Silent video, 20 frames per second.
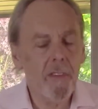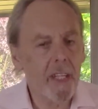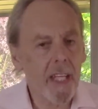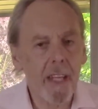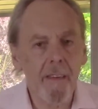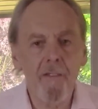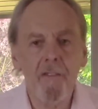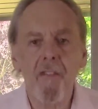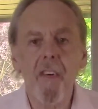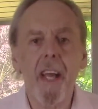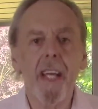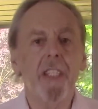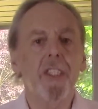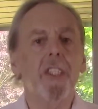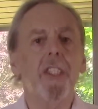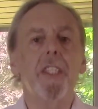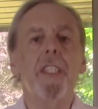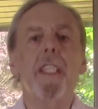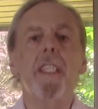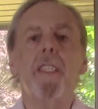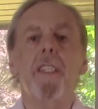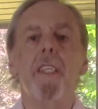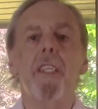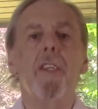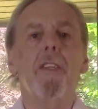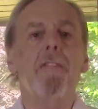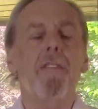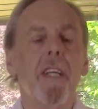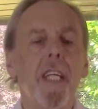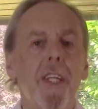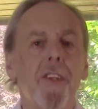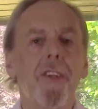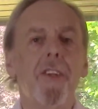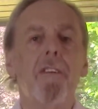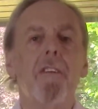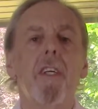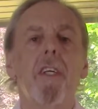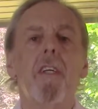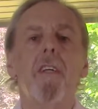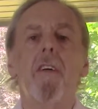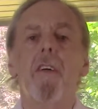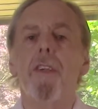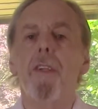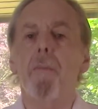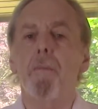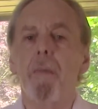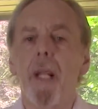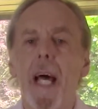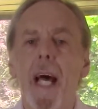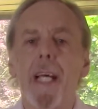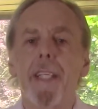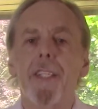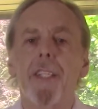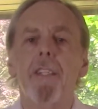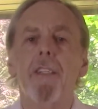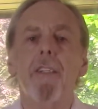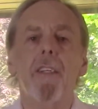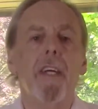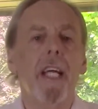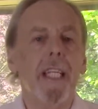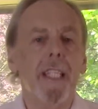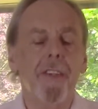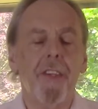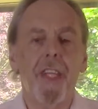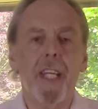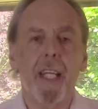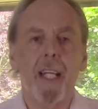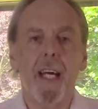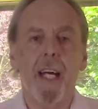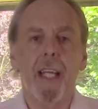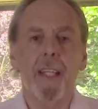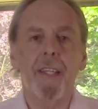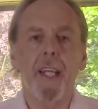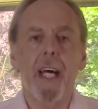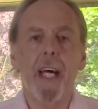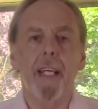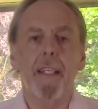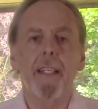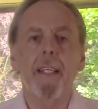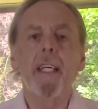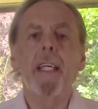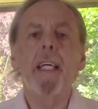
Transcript: infection in the urethra or the bladder or anything like that.